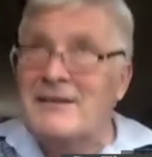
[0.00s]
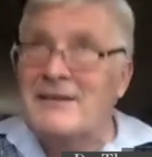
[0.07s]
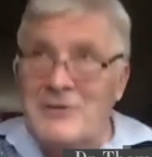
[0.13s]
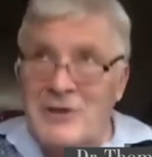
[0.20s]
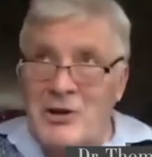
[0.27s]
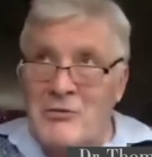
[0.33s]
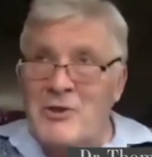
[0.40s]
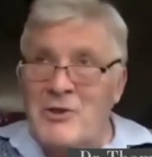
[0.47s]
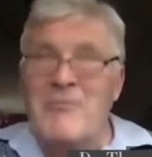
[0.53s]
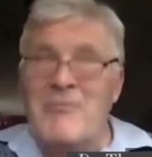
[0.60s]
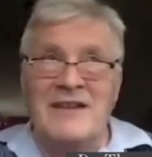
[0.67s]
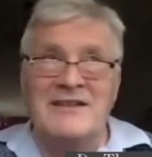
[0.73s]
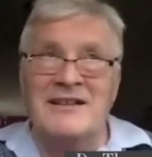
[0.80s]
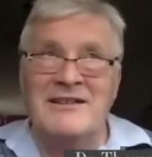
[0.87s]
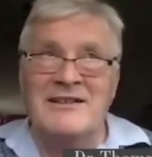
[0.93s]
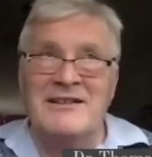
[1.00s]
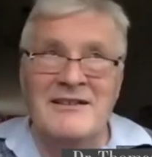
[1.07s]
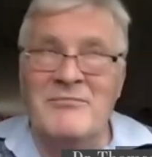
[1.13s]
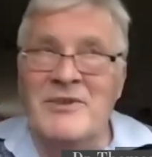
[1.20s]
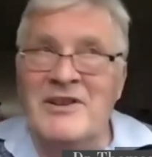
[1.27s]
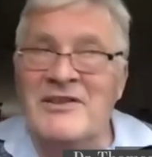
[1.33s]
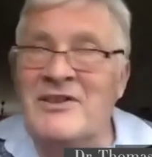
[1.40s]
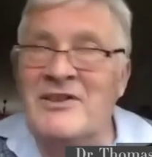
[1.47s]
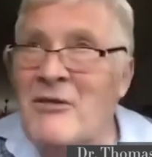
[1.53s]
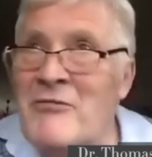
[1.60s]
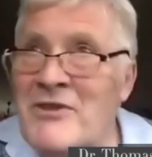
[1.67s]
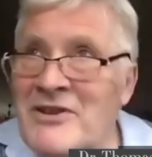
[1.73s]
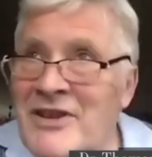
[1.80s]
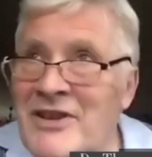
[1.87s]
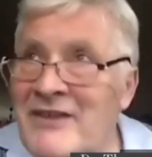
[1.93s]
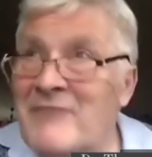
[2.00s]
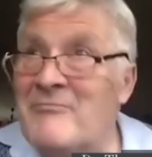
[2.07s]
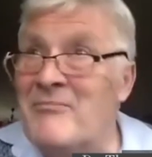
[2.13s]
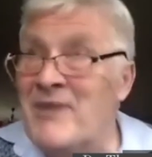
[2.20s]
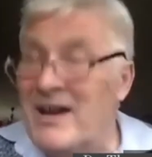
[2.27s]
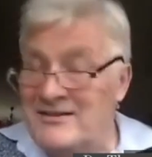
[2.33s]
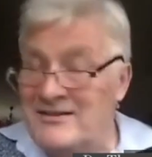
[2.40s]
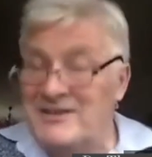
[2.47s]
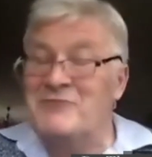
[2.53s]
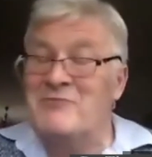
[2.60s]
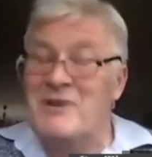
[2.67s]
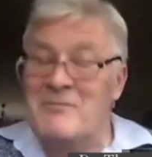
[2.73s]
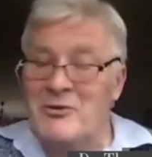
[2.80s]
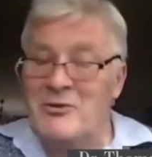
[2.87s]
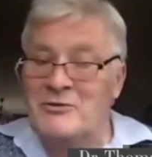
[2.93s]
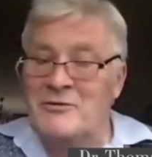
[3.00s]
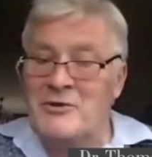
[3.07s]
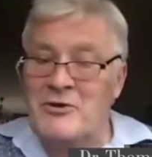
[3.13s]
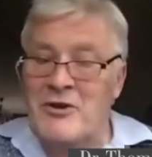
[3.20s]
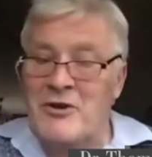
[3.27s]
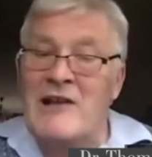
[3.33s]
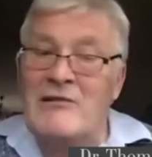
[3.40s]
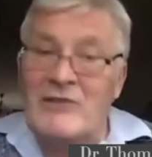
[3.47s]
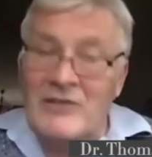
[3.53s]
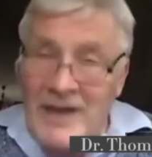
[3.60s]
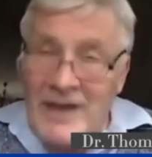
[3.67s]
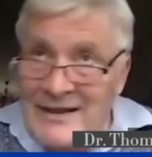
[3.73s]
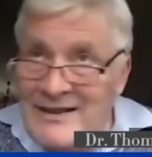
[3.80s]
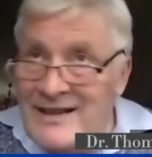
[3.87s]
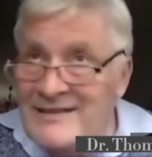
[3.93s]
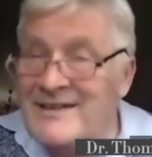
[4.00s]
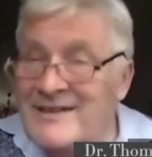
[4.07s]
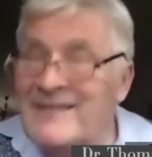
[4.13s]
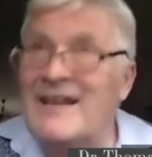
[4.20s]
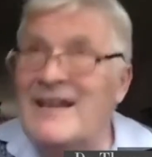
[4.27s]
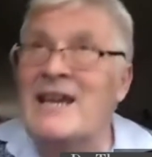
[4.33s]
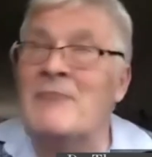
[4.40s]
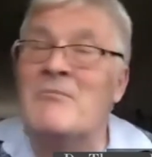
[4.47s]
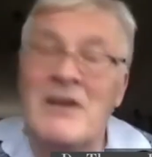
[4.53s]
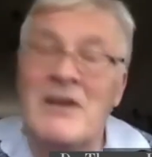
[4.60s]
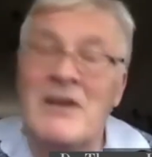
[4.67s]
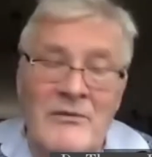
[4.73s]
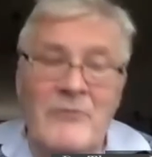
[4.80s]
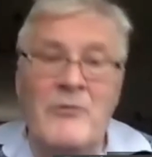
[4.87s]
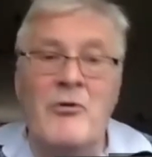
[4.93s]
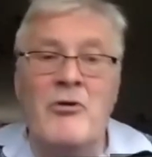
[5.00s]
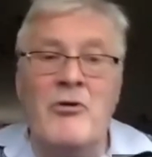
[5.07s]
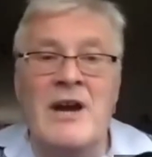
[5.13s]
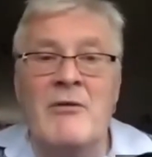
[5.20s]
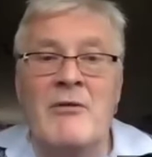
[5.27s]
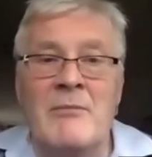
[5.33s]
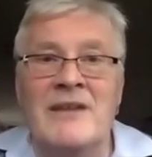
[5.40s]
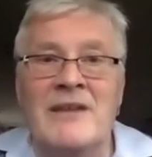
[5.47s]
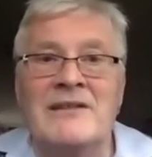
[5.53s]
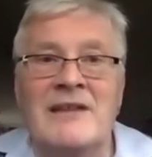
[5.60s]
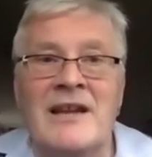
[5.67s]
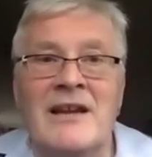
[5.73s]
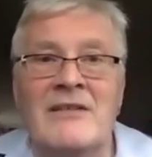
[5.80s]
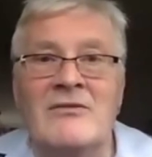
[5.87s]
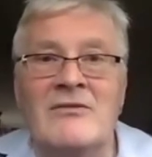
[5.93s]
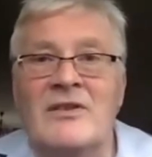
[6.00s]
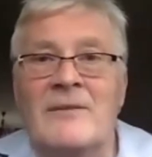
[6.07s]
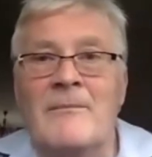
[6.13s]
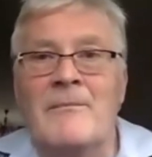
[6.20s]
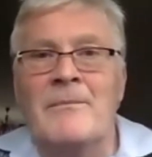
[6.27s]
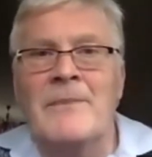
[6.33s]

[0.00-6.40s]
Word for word: You know, you might get a little bit slower there, but it will be good for your health. And that the same for our mental health.